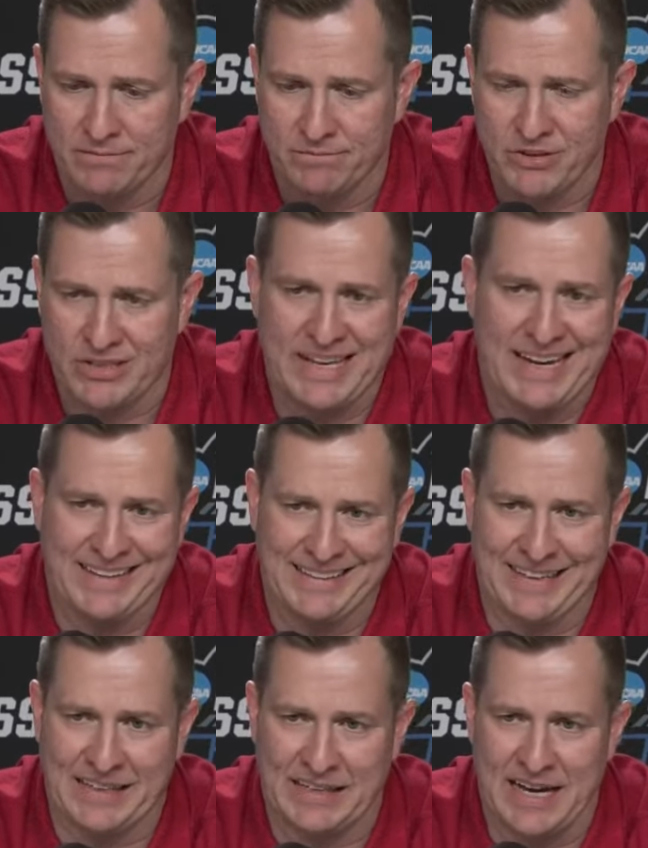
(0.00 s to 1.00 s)
you can't
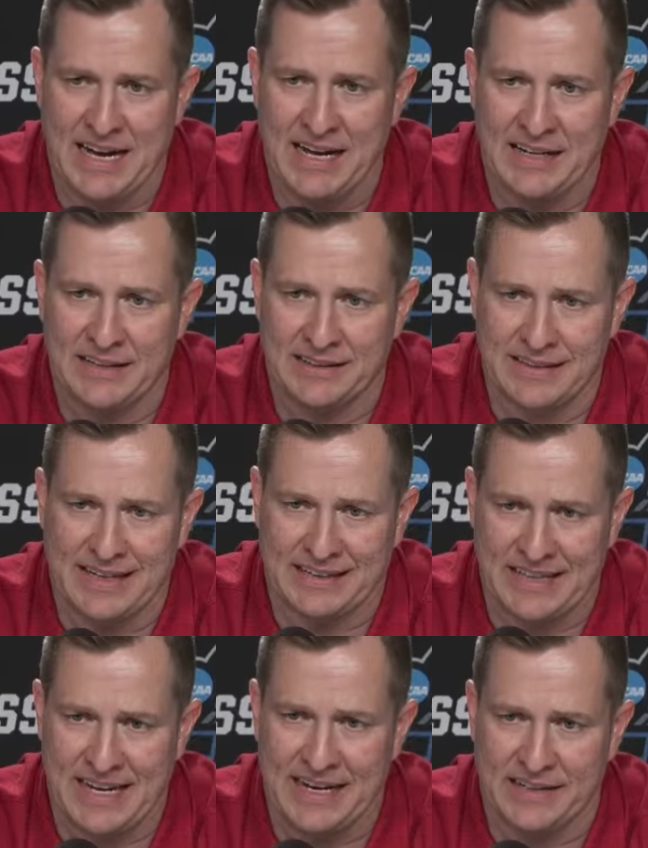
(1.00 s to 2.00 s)
let a guy like
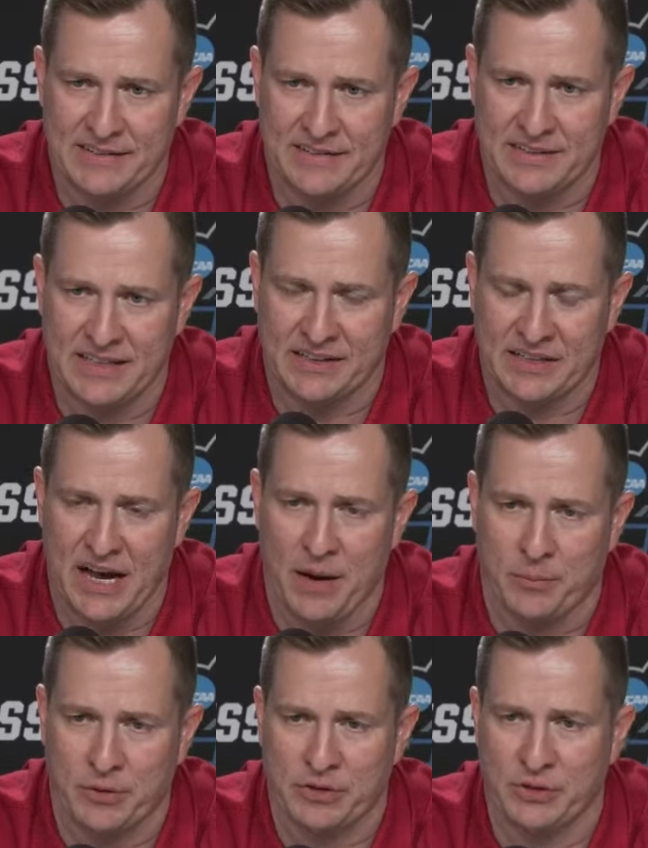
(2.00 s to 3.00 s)
that get the
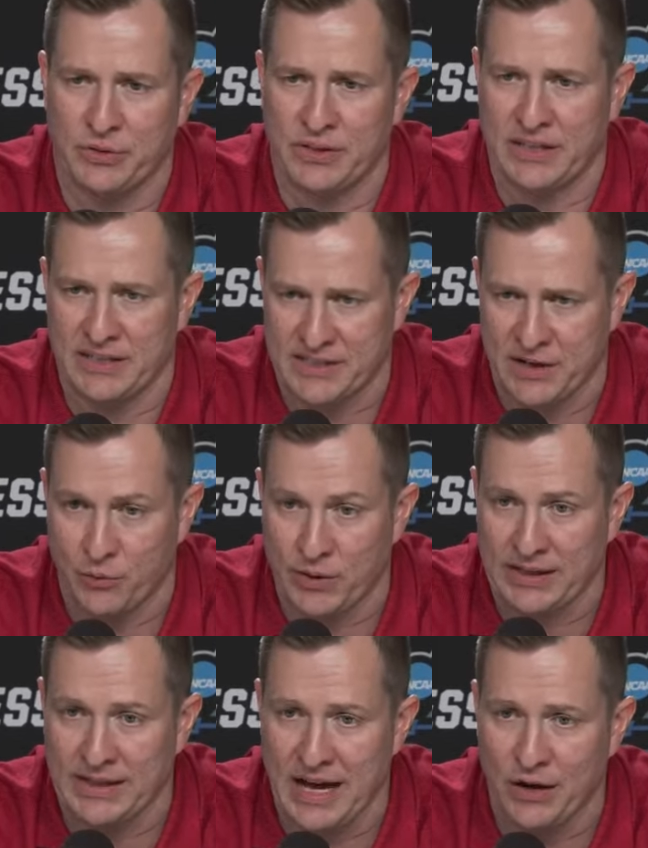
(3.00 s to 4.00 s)
opportunities that we
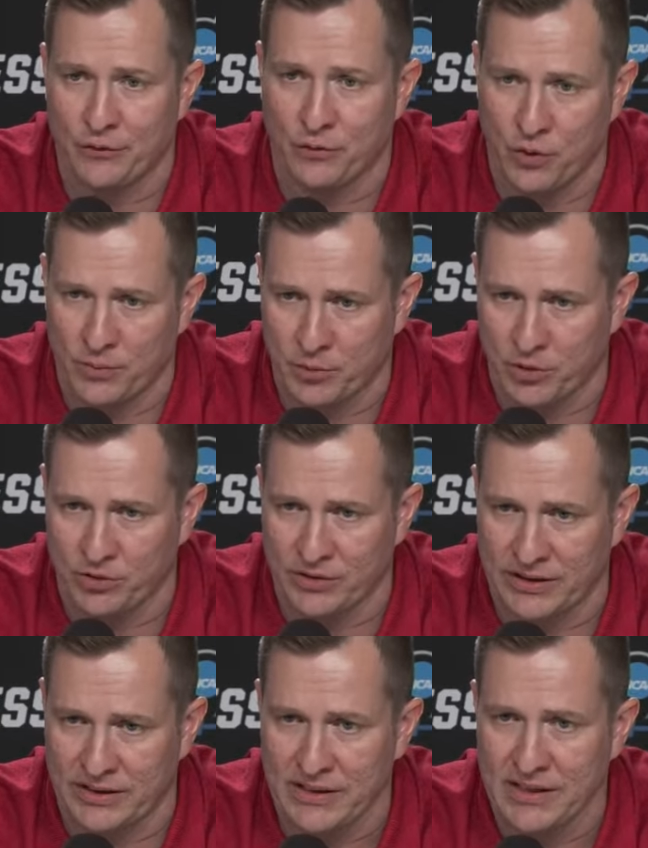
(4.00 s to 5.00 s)
allowed for him
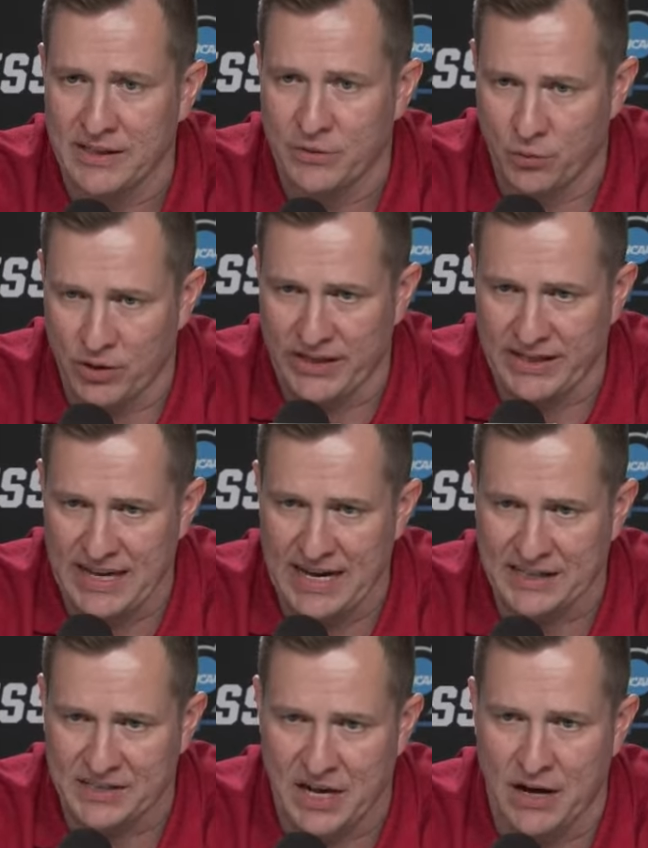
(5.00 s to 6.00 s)
early, where he got
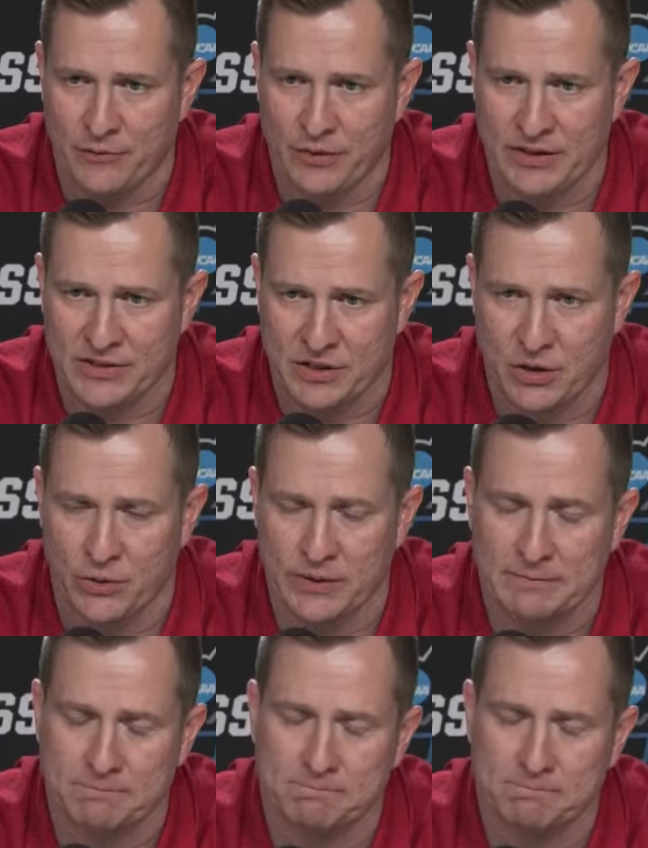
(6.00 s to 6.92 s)
his confidence going.